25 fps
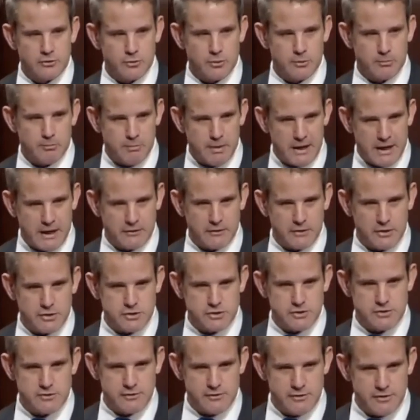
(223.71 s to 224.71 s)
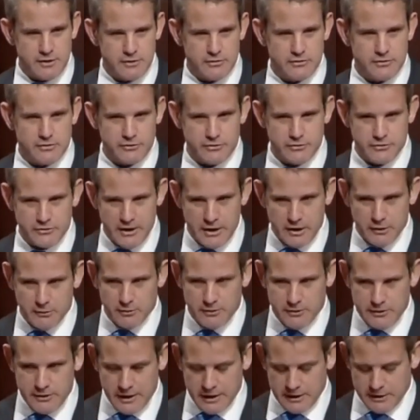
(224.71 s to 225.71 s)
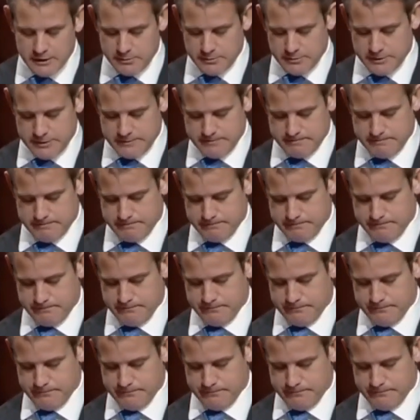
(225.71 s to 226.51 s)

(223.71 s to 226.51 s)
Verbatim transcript: to abolish this sacred document.